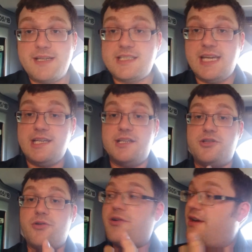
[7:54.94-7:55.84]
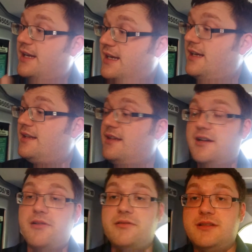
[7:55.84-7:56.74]
to my seat, enjoy,
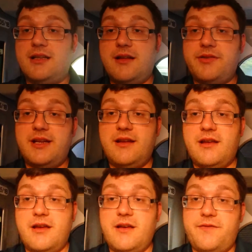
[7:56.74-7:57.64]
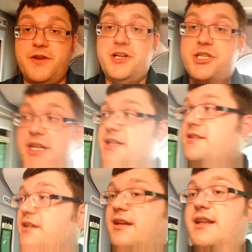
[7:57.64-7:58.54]
the lovely
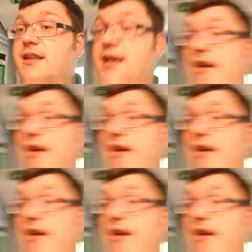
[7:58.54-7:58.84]
furnishings in